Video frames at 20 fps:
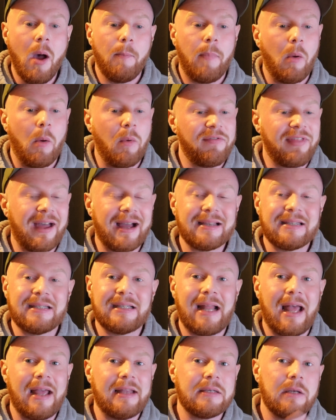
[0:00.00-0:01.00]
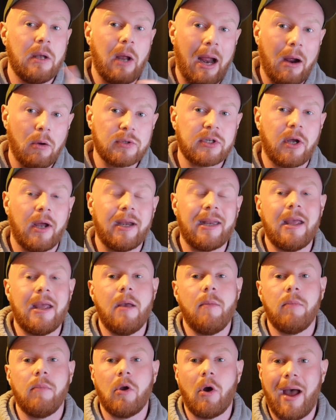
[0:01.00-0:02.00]
But with that said, outside
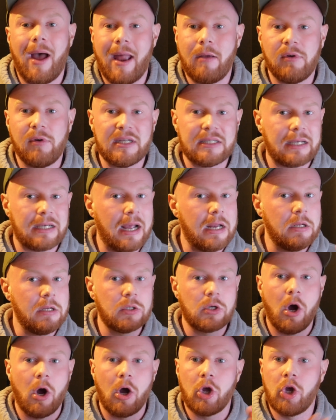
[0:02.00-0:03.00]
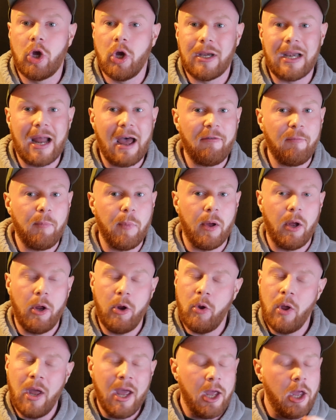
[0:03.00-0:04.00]
him, you've got Henry Slade, who's got a good left
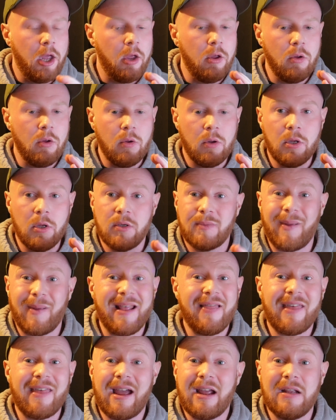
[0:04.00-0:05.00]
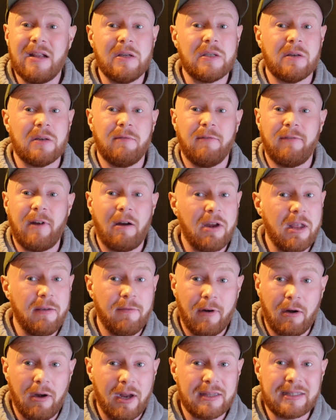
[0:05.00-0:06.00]
boot, who's been there. He's a very,
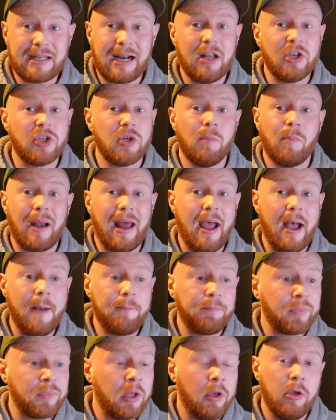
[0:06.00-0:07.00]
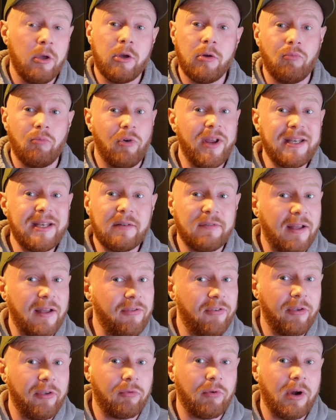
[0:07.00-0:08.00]
very intelligent player who can read
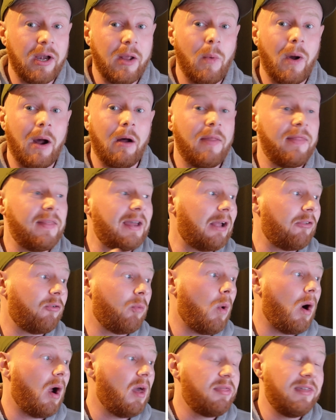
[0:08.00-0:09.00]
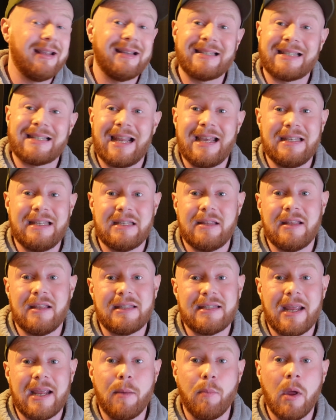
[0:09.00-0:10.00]
defences really well. And that's why I think Slade's in the
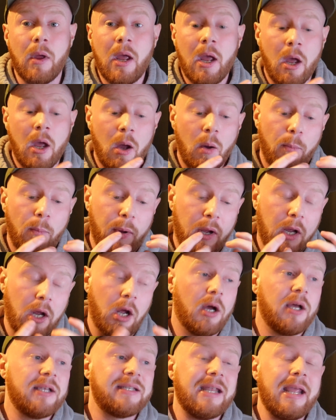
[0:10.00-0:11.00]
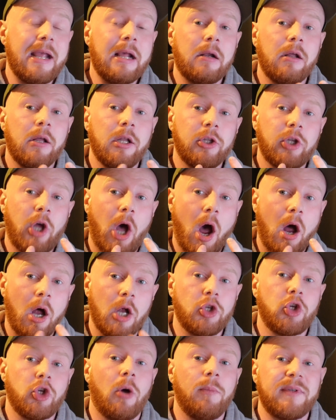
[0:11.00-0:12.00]
team. Because England are
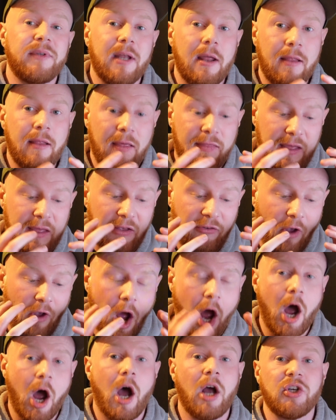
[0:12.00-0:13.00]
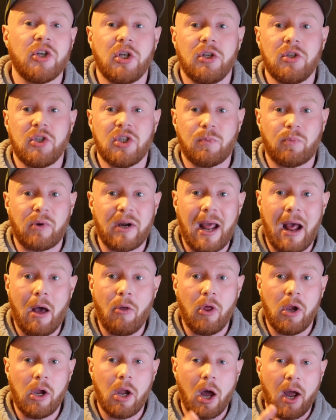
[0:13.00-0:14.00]
adopting this harsh sprint out
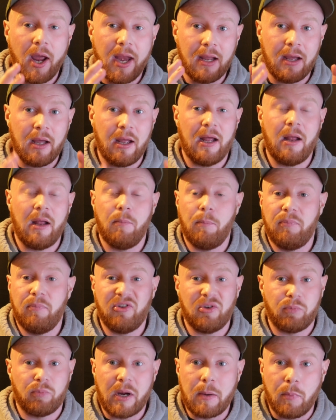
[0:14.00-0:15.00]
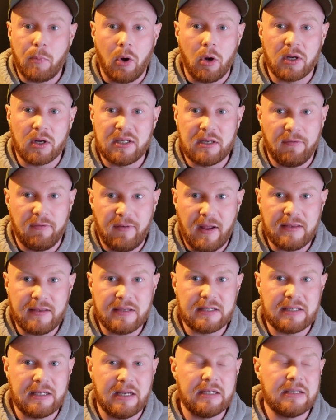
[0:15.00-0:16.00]
the line Springbok
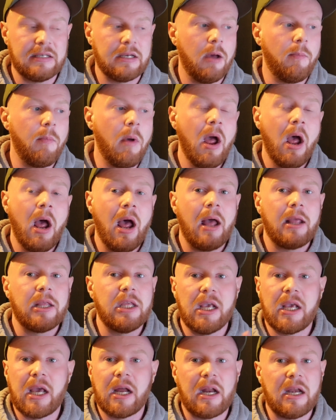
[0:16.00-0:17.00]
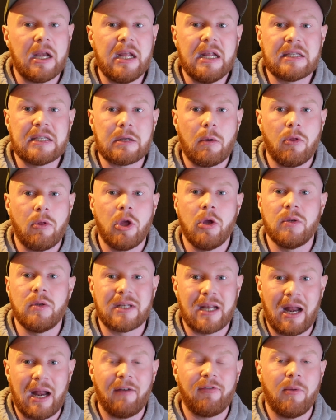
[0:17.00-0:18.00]
defence system, you're going to need someone who's
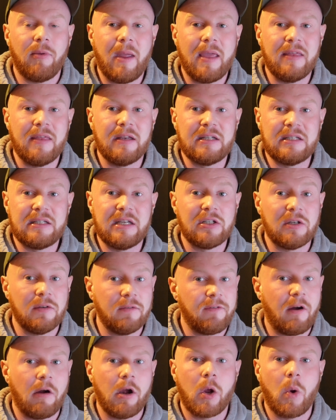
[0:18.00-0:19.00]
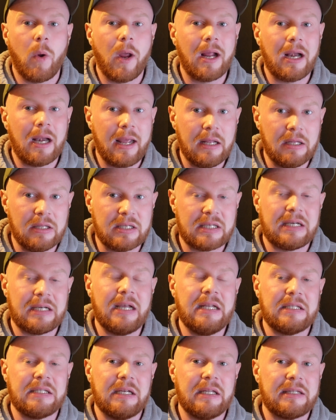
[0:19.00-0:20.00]
going to have to make the decisions very quickly, and
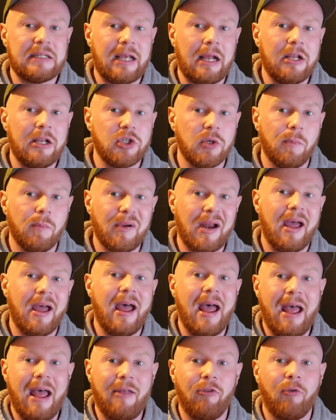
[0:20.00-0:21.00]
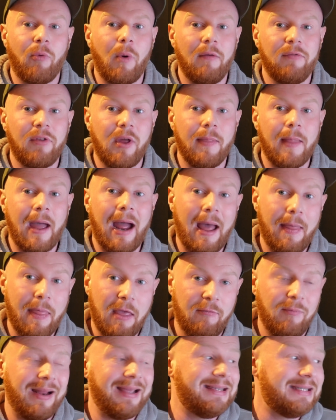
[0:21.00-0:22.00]
Slade's an intelligent player, hence why I've done that, and
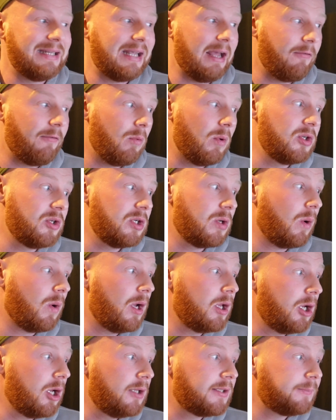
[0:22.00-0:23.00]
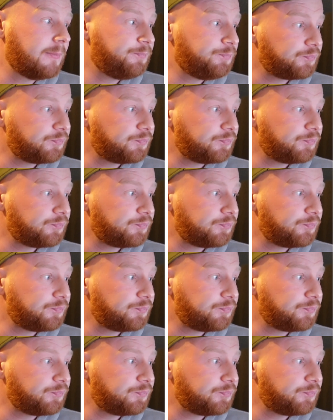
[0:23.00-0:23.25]
they've played together, which is quite good.